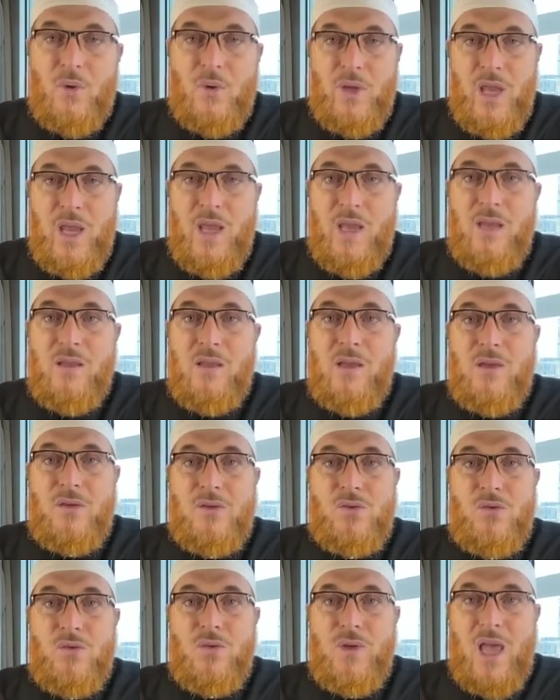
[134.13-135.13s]
Okay. There
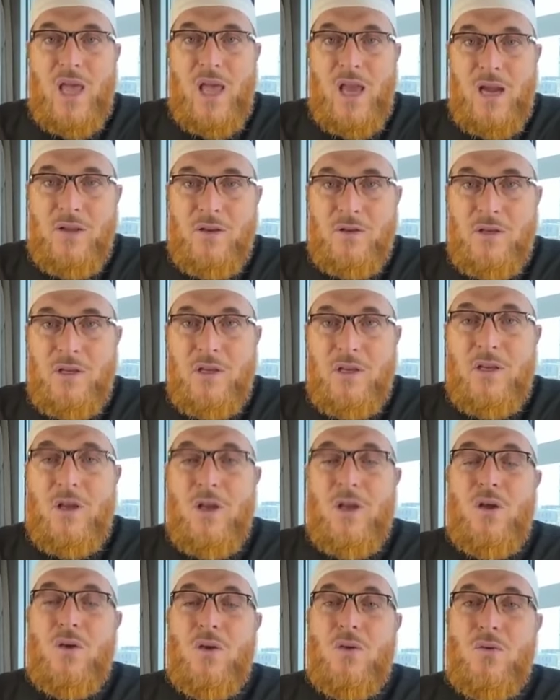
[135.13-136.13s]
is no
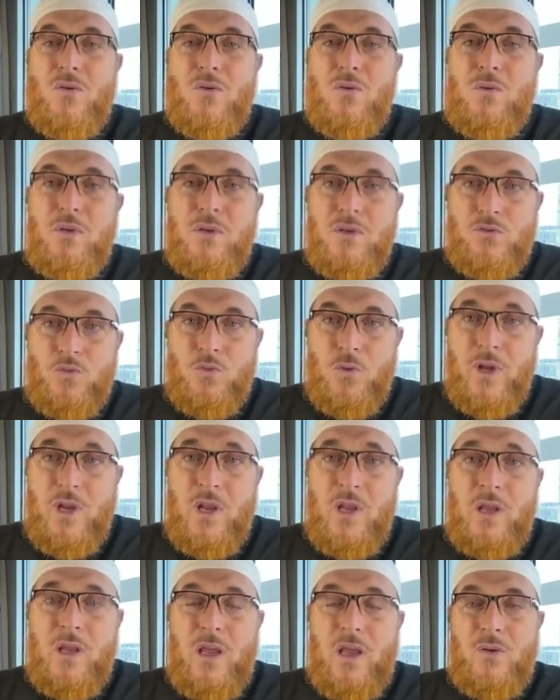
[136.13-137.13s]
guarantee who is
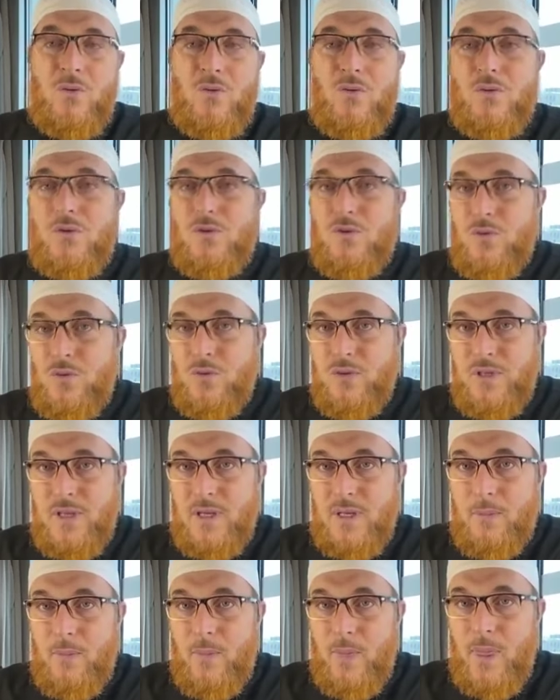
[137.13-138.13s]
winning and who is
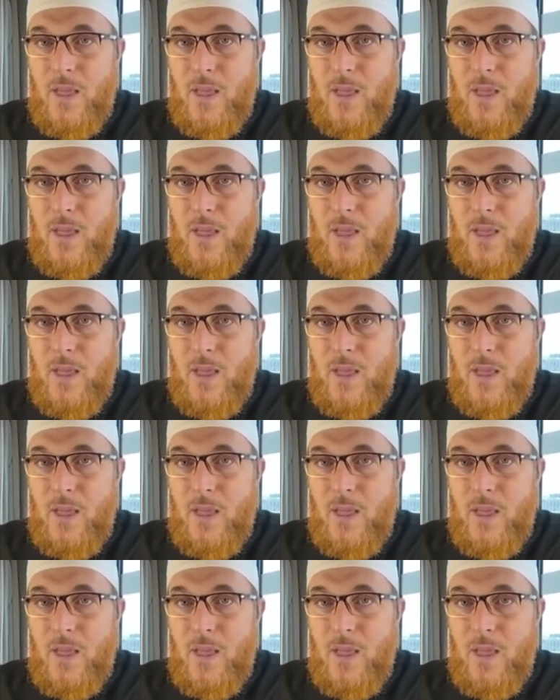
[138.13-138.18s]
losing